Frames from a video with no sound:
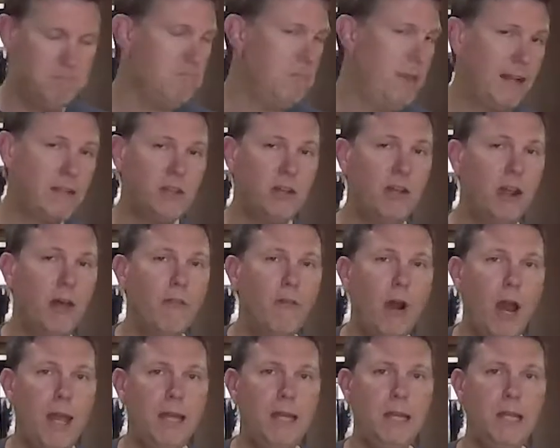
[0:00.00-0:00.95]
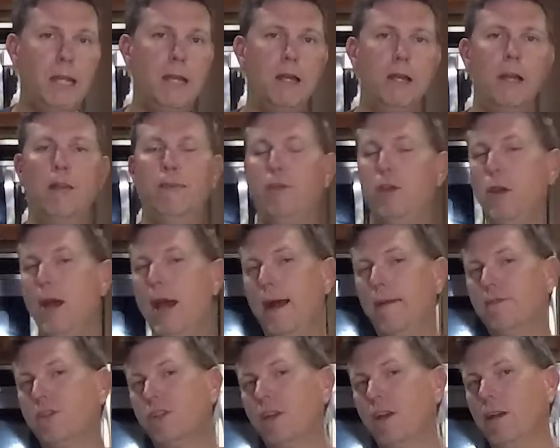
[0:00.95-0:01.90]
That's another idea. If you
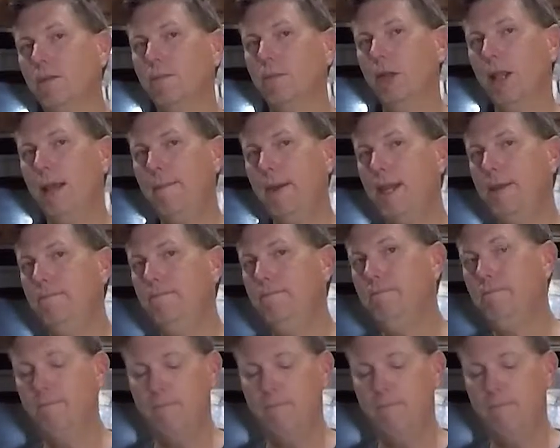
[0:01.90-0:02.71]
have some lemon,